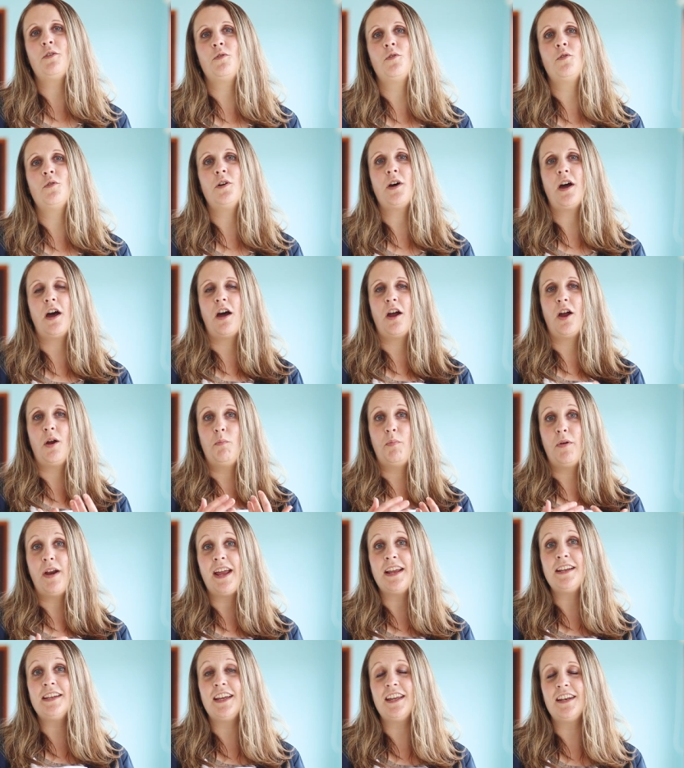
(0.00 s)
who are
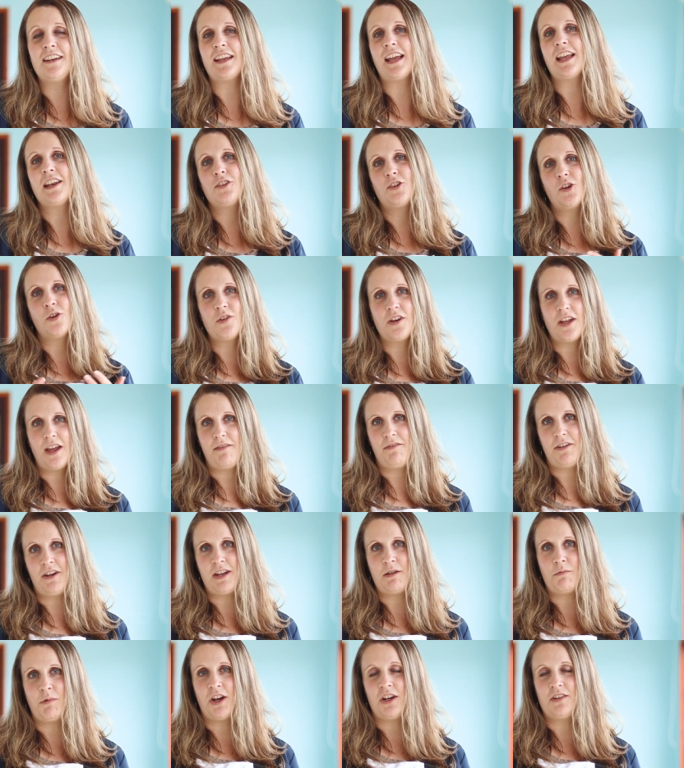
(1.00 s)
pregnant and don't have
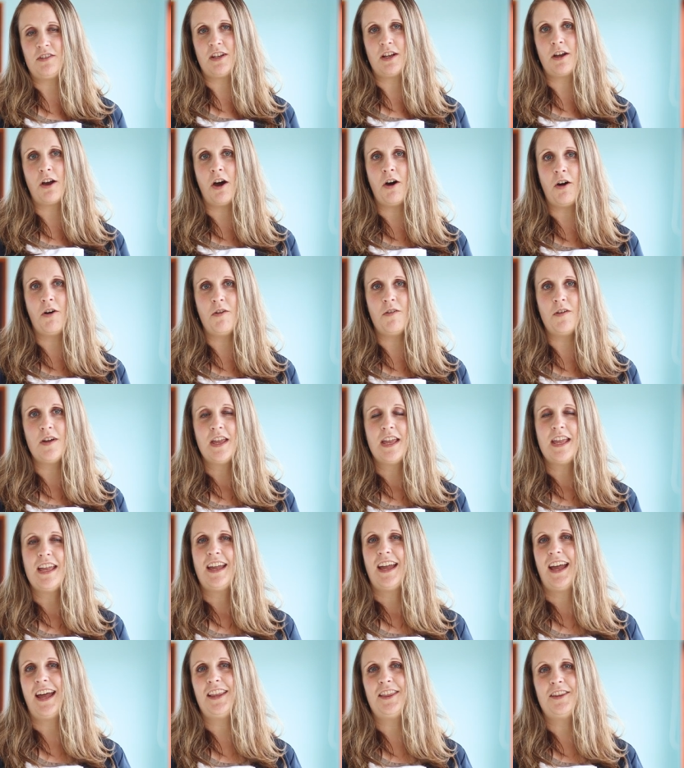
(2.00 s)
anywhere to go.
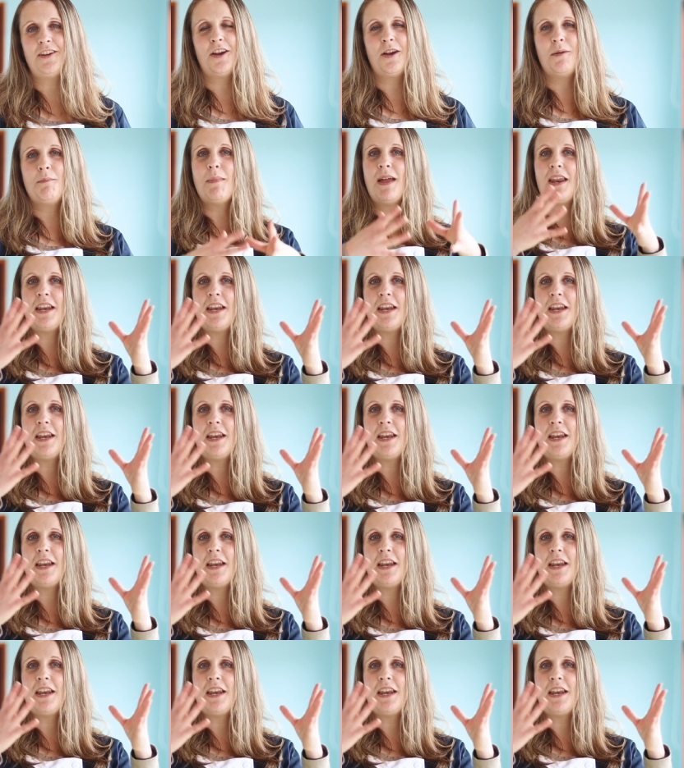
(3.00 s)
And there